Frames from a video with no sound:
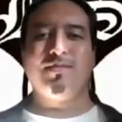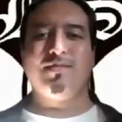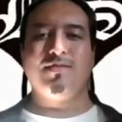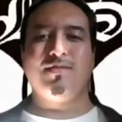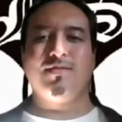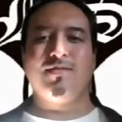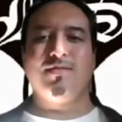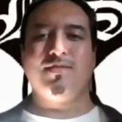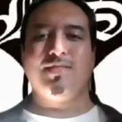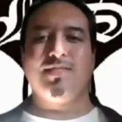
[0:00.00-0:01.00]

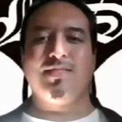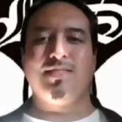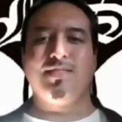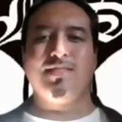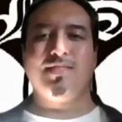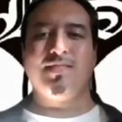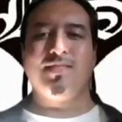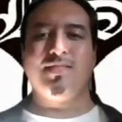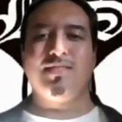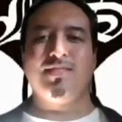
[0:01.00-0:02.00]

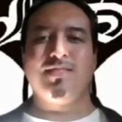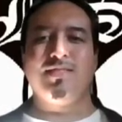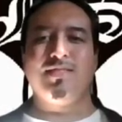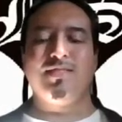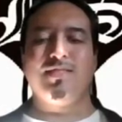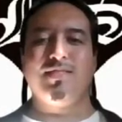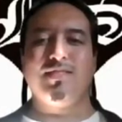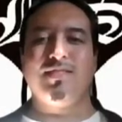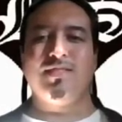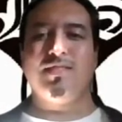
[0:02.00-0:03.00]

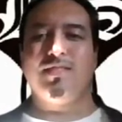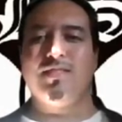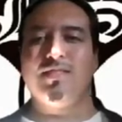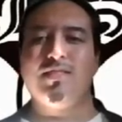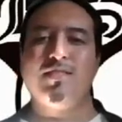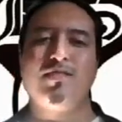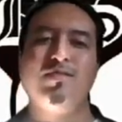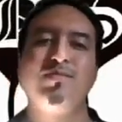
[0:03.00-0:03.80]
[no speech]